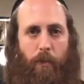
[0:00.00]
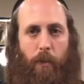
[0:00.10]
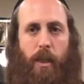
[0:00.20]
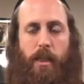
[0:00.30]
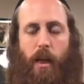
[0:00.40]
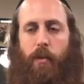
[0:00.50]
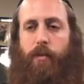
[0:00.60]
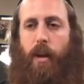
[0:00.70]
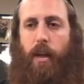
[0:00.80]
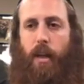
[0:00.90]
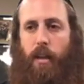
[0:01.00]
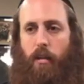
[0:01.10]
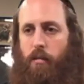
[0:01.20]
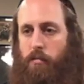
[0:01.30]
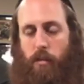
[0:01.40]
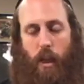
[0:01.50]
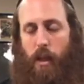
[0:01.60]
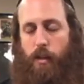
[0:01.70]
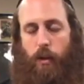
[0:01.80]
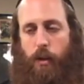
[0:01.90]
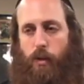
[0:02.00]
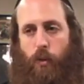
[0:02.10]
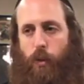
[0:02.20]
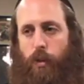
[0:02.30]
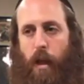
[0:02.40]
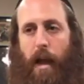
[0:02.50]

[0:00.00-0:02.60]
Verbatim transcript: Myself, I can tell you the truth.